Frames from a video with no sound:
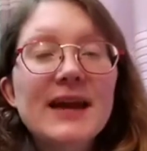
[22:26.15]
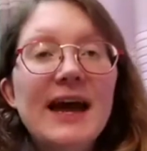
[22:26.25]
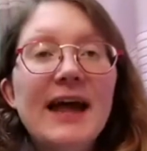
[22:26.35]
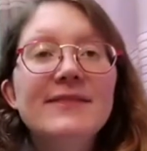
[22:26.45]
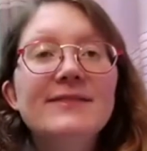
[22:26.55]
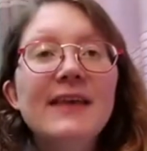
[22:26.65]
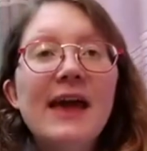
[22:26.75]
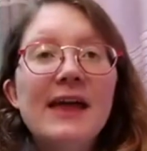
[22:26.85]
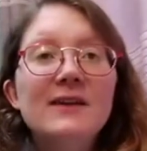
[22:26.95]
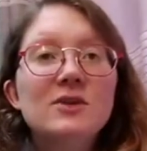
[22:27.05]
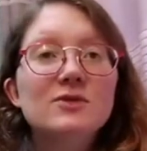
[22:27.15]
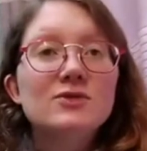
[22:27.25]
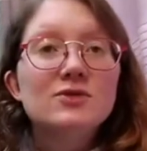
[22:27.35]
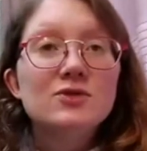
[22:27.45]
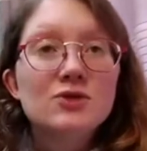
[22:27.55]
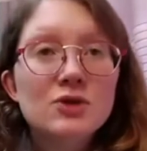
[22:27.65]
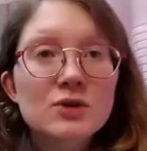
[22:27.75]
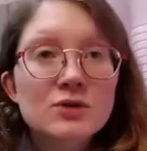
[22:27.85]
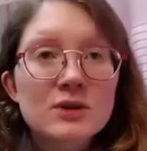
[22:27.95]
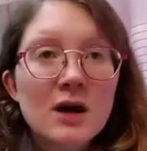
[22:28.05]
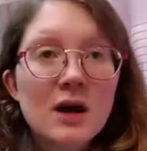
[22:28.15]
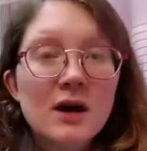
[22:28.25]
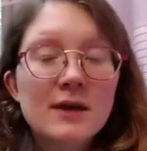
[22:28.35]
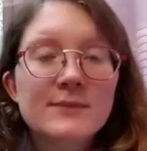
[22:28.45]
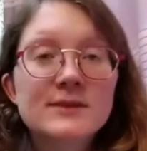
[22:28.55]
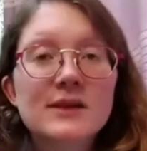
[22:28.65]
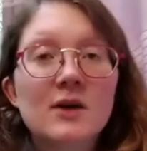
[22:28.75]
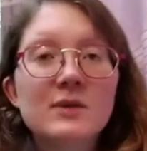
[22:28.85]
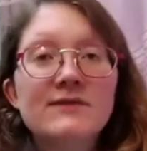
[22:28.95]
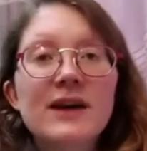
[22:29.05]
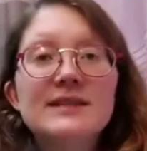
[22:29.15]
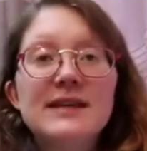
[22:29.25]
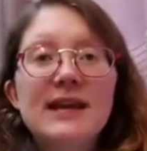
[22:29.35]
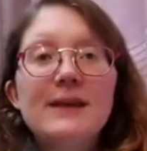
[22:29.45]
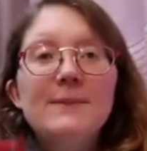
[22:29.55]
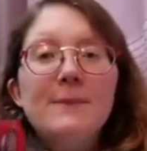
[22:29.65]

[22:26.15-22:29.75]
and then two times. Are we ready?